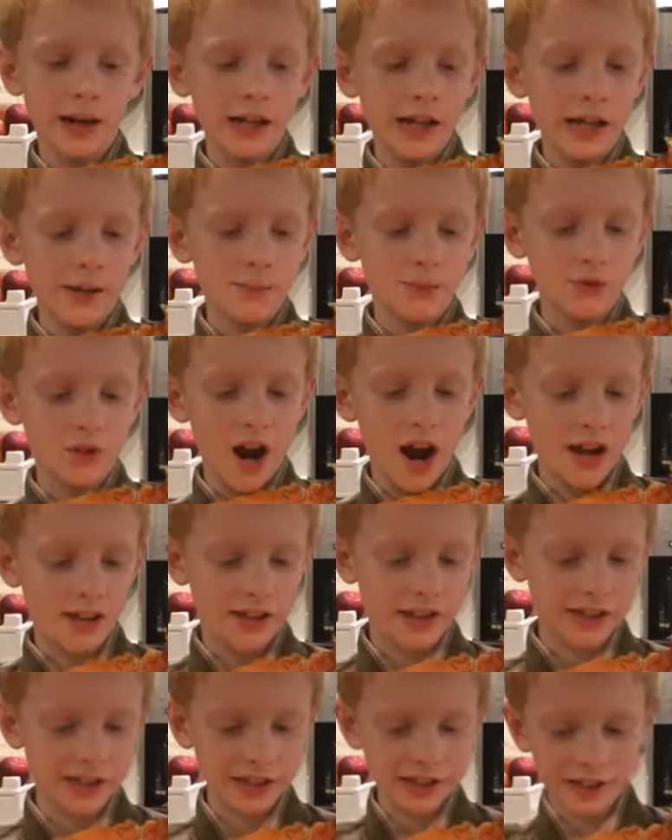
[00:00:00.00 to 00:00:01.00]
my name's
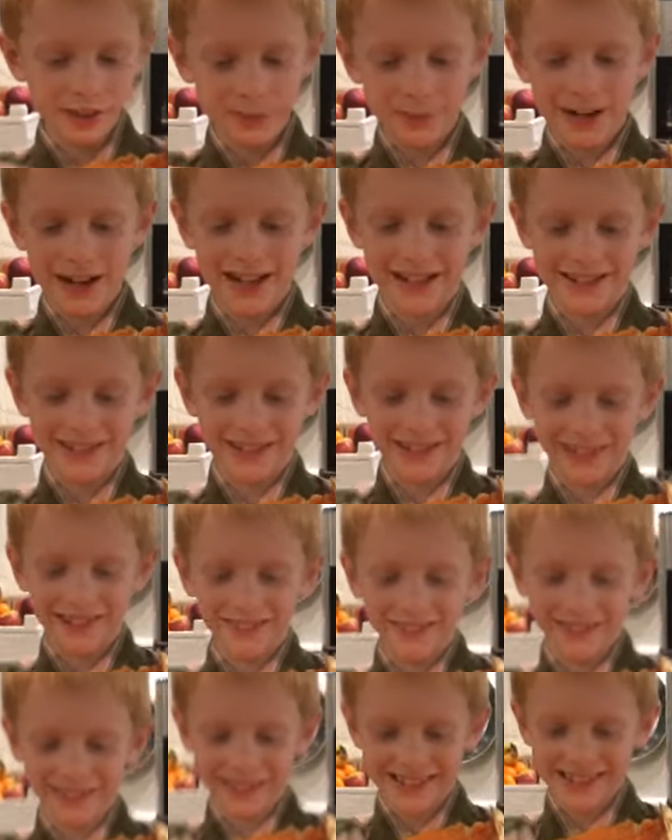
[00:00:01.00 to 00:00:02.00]
Riley. This is my
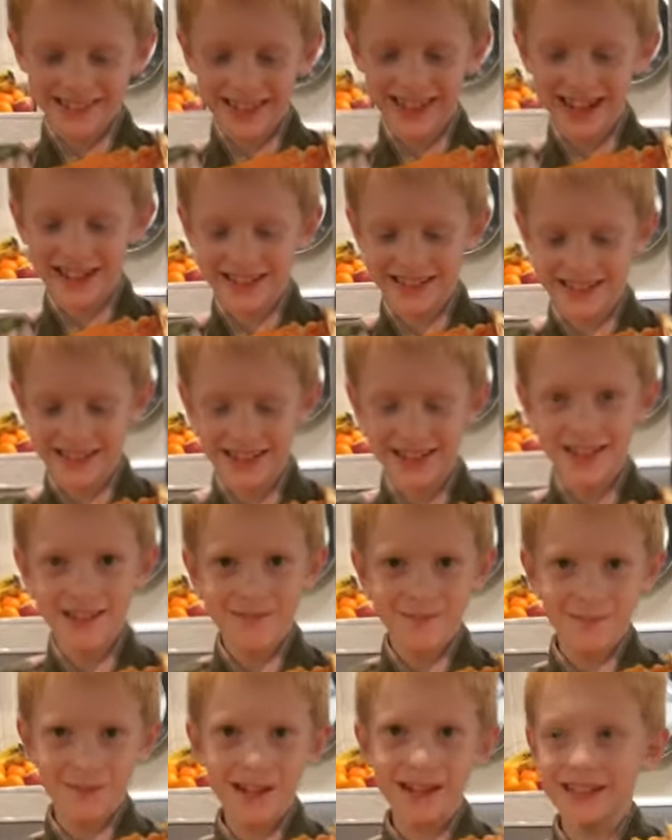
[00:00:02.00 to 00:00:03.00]
oversized
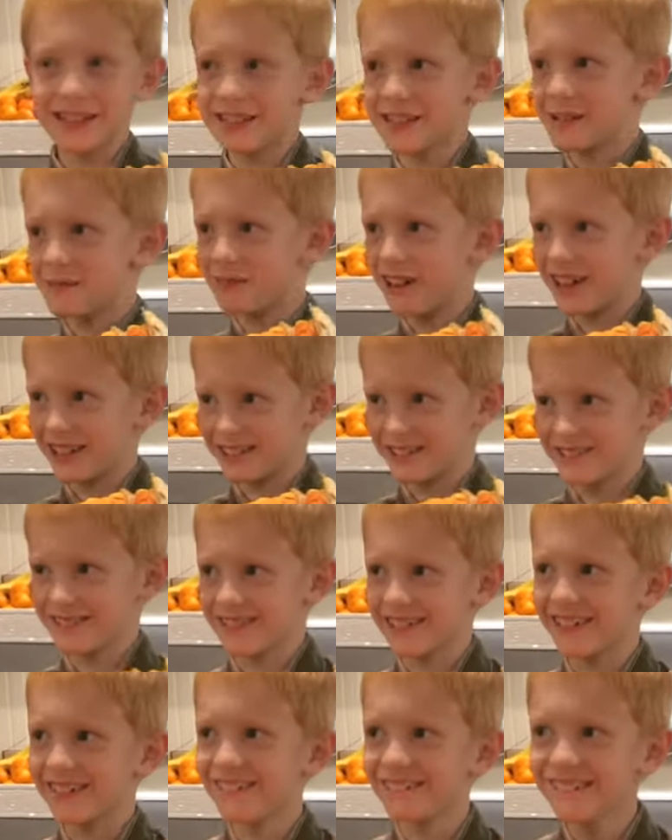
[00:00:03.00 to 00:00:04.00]
pizza
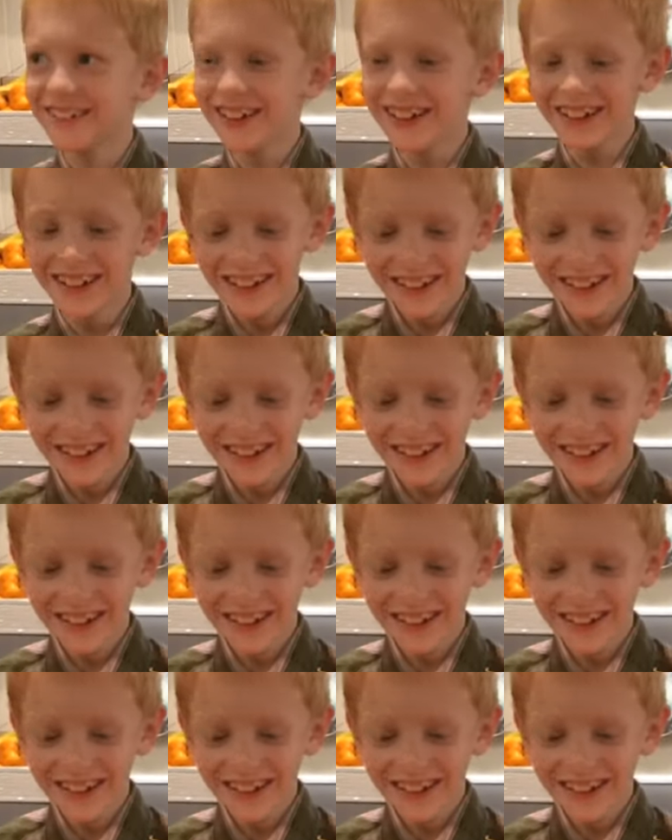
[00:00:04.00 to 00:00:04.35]
mushroom.